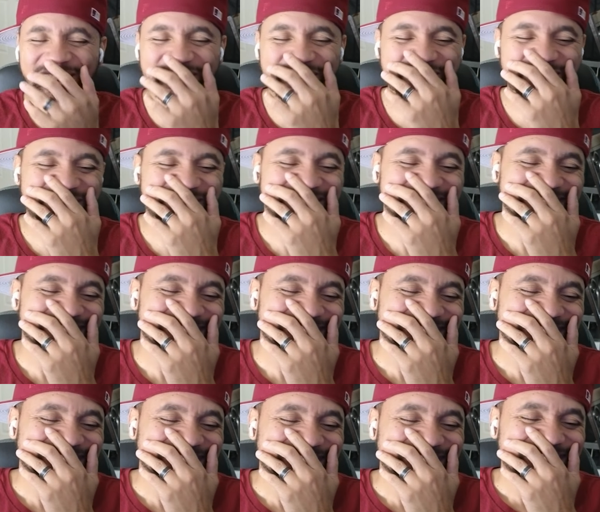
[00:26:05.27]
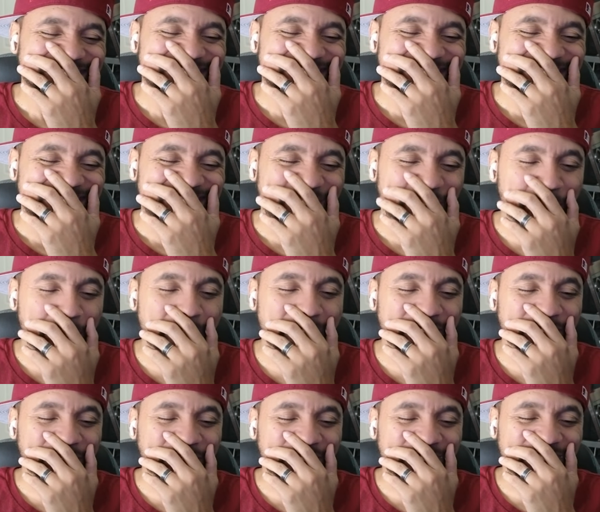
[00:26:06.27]
him a
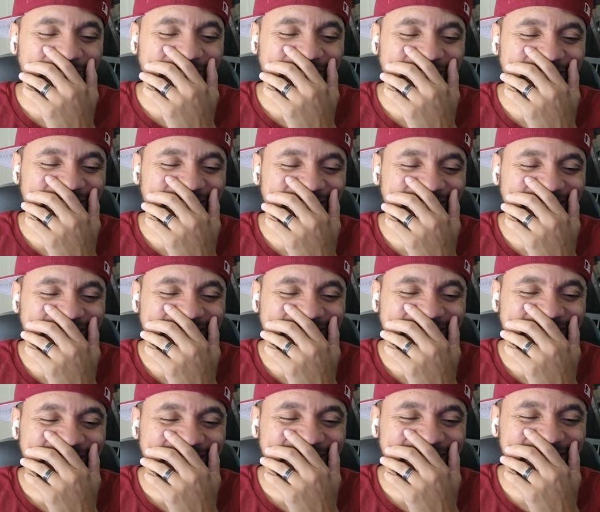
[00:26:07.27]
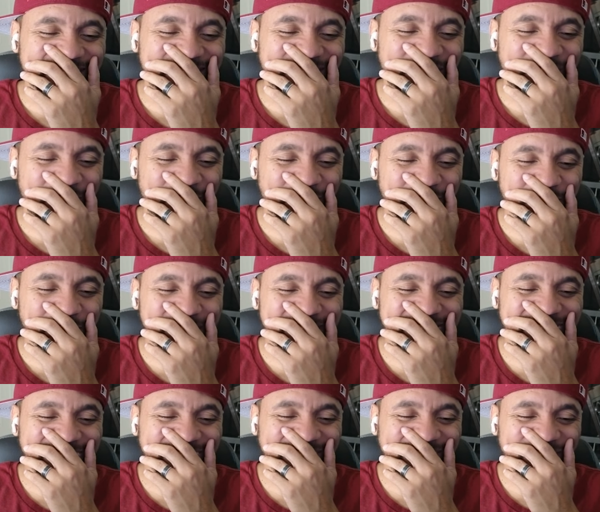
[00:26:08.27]
pedophile earlier, and then you called him
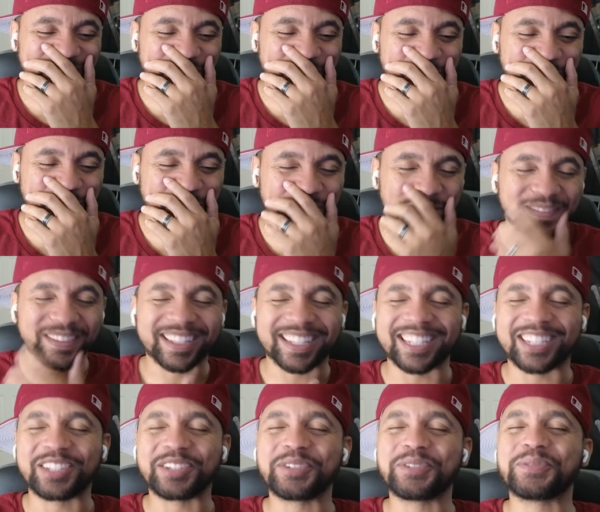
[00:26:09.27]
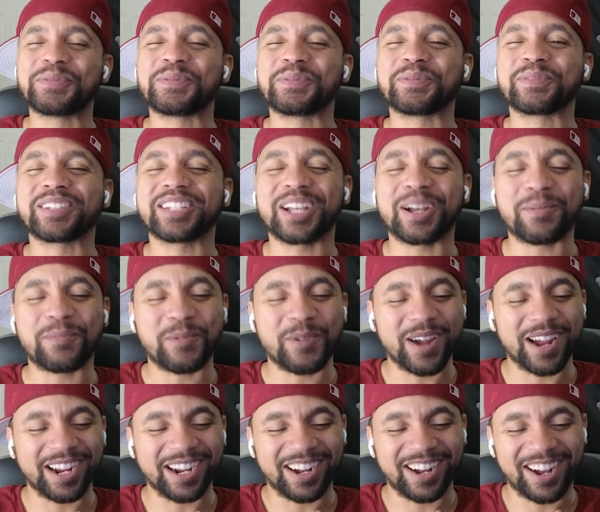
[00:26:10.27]
Jared from the dude from
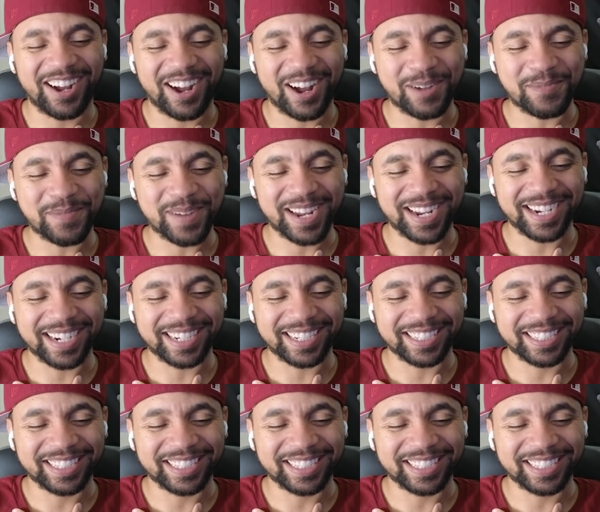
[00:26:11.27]
Subway. Oh, man.